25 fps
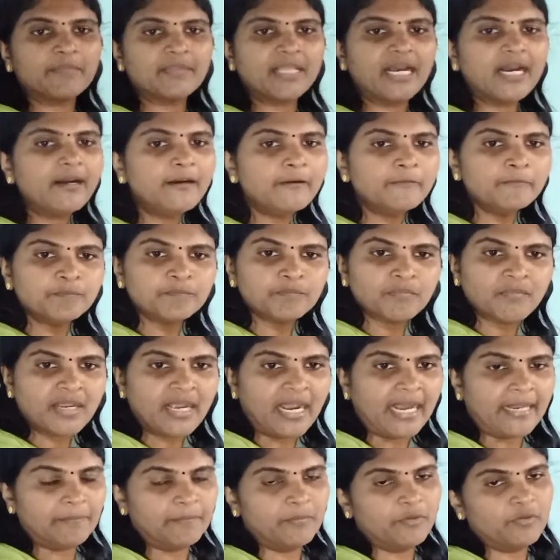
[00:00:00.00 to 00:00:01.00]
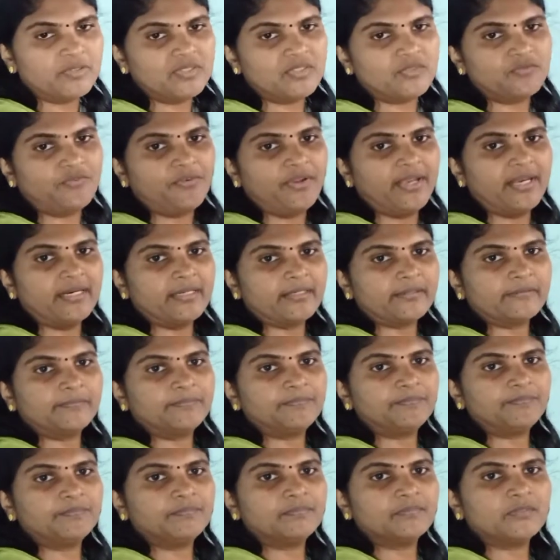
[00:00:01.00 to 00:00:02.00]
the atmosphere.
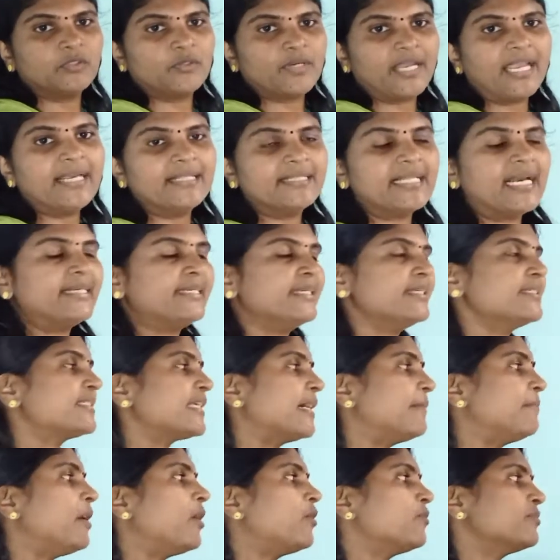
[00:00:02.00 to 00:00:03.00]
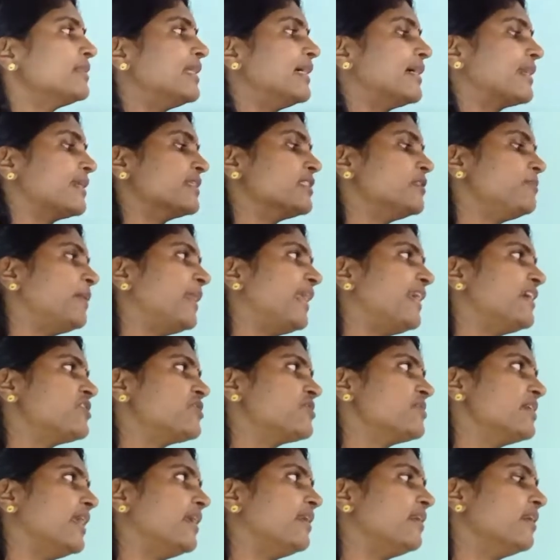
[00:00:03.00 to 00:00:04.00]
Okay, that is about the
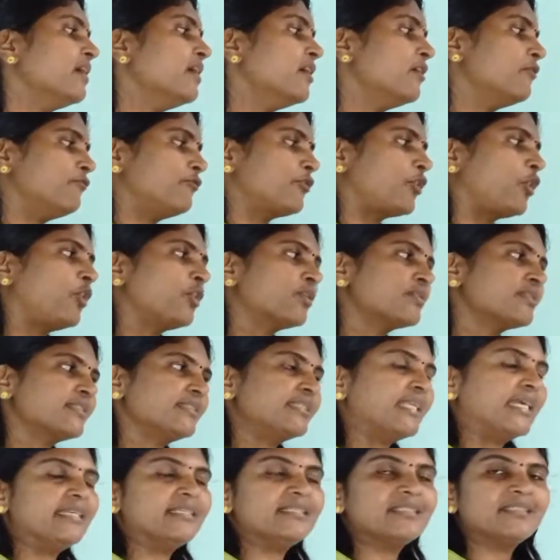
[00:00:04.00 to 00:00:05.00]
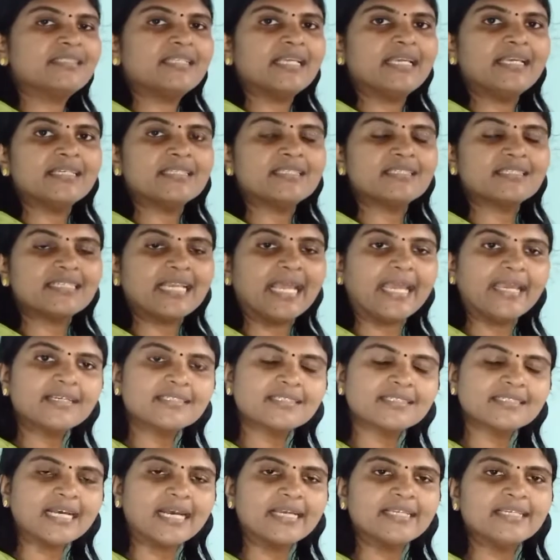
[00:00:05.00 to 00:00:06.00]
respiration in frogs, then sea
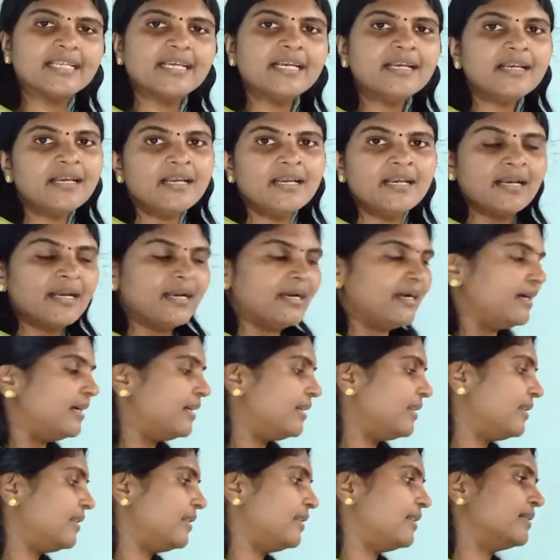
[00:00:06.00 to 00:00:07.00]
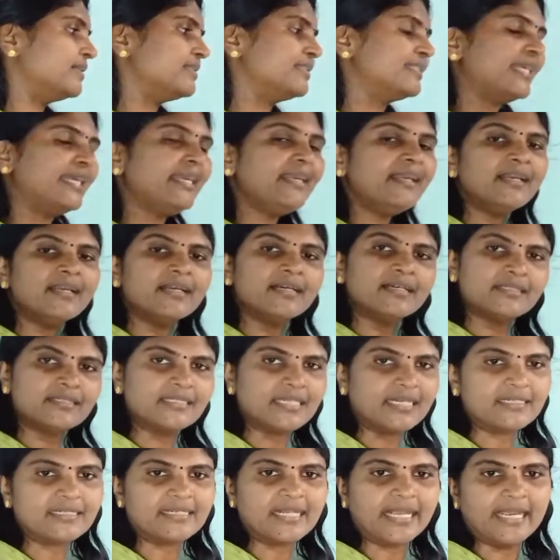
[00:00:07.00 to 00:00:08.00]
snakes and sea
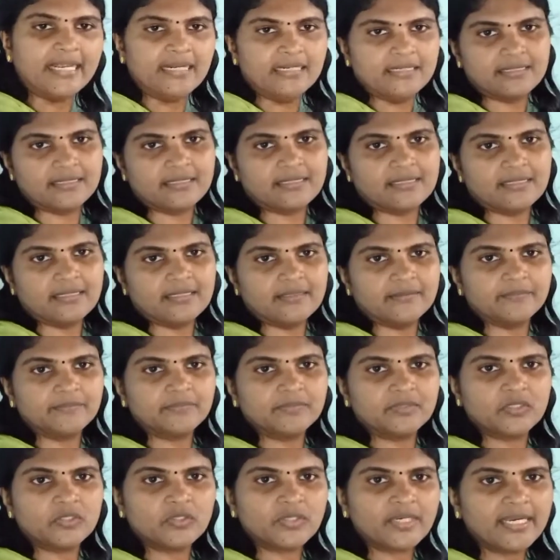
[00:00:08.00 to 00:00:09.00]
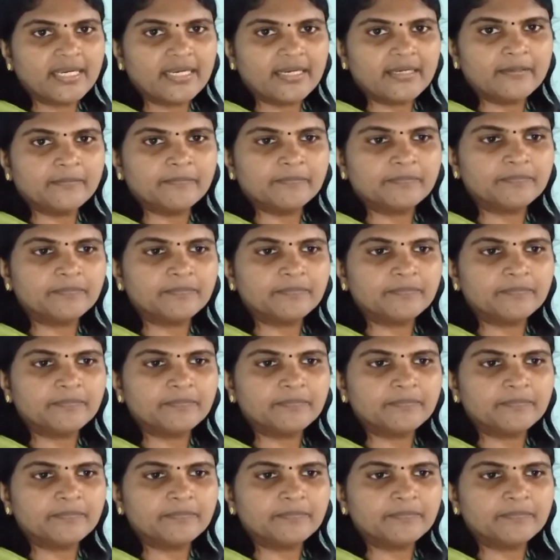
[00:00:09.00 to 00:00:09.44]
turtles. Okay.